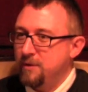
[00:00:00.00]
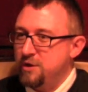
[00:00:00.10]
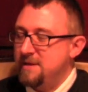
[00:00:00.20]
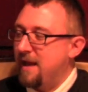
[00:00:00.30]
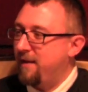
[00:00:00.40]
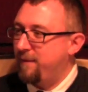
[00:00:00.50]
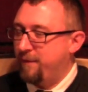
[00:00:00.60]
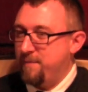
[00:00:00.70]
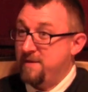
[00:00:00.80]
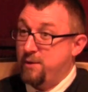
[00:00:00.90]
just
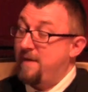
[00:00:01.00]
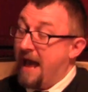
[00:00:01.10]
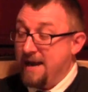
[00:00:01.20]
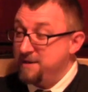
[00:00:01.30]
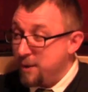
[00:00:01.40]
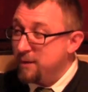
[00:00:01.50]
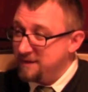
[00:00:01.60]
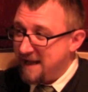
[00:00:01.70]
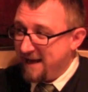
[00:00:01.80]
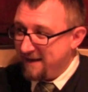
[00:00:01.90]
from the sort of
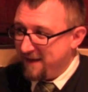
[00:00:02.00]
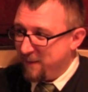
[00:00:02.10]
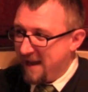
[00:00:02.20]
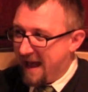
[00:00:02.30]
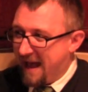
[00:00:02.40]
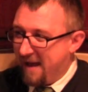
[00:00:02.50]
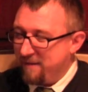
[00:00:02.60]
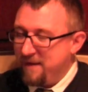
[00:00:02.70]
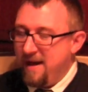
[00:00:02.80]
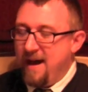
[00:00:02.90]
anecdotal data that we have,